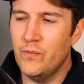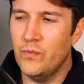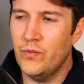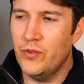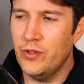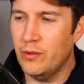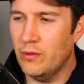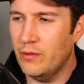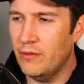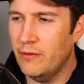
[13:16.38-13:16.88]

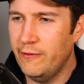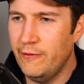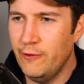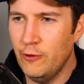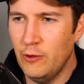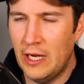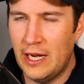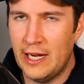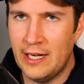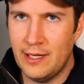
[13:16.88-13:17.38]
So
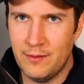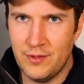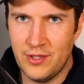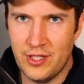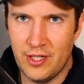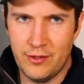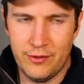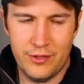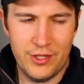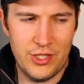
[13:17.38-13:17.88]
food items
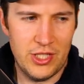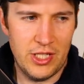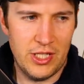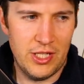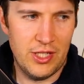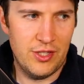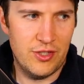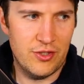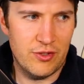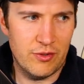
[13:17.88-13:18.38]
generally
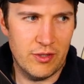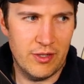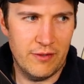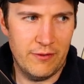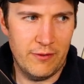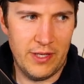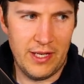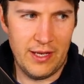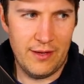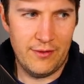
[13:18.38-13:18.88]
change, or
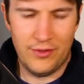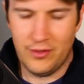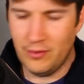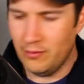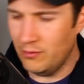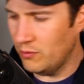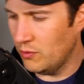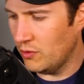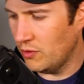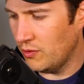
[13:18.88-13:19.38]
if we have
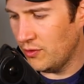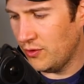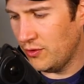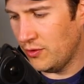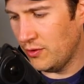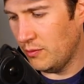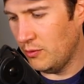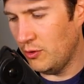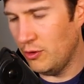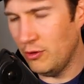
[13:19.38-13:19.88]
some
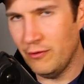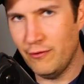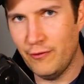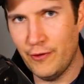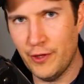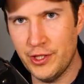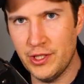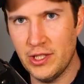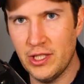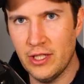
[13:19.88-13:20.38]
new
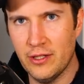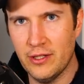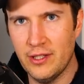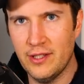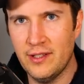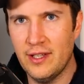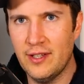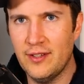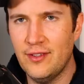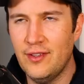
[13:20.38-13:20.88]
fun gear to
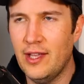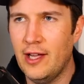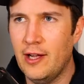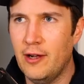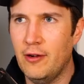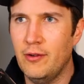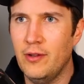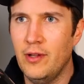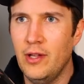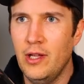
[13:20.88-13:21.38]
test
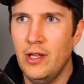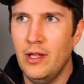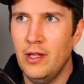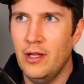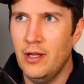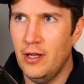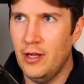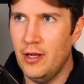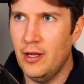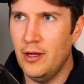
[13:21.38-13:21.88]
out,
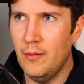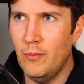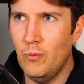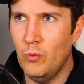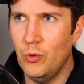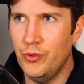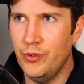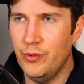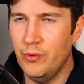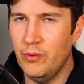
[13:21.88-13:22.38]

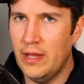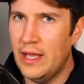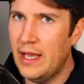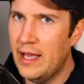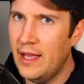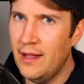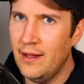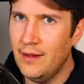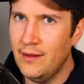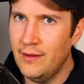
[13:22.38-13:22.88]
we'll do
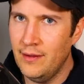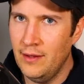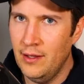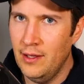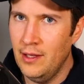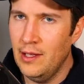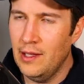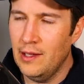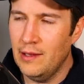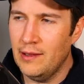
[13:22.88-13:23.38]
that.
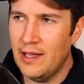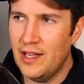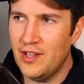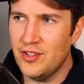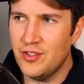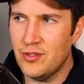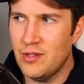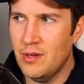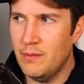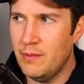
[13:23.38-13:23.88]

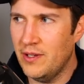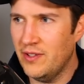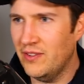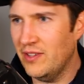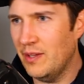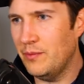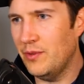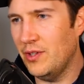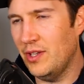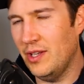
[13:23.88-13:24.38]
Last trip I
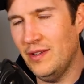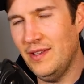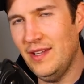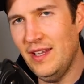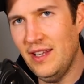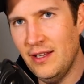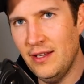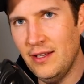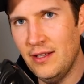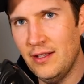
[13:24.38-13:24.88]
slept in a
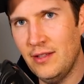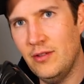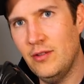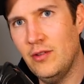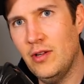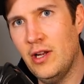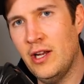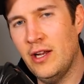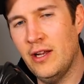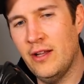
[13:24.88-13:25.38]
tent.
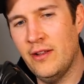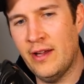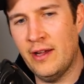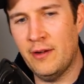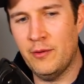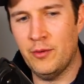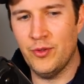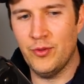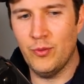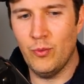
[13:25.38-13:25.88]
That
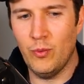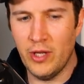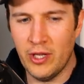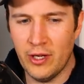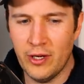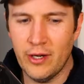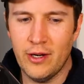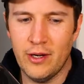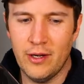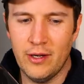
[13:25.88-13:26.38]
was
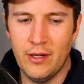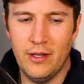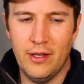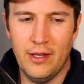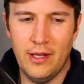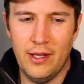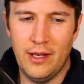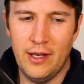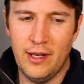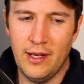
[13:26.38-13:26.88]
weird.
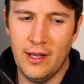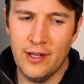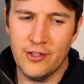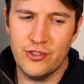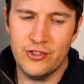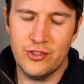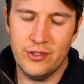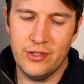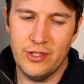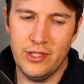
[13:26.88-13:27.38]
And
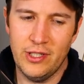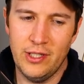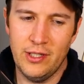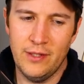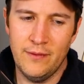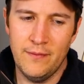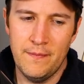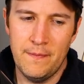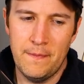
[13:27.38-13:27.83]
actually,